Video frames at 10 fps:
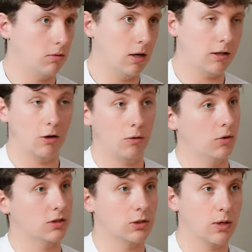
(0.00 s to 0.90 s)
I don't know
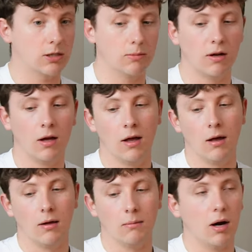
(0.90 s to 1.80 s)
your situation, but
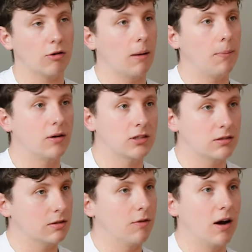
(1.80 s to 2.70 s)
my grandparents
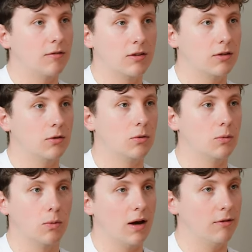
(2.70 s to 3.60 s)
survived till
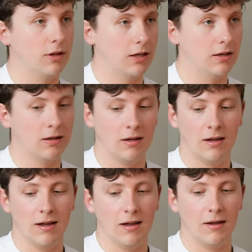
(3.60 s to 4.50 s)
whatever year.
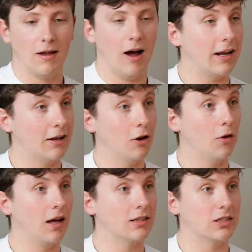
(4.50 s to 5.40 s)
Yeah. I didn't
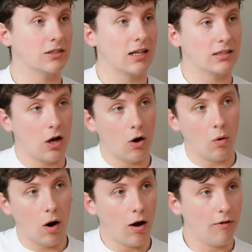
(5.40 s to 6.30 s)
know that. So it's like this
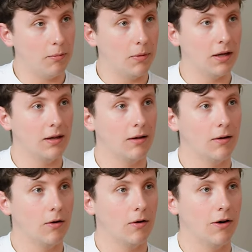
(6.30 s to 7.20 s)
whole half of me.
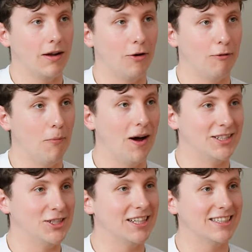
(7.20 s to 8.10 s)
Yeah. Of my
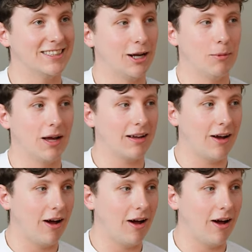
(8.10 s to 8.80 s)
genes that I'm like,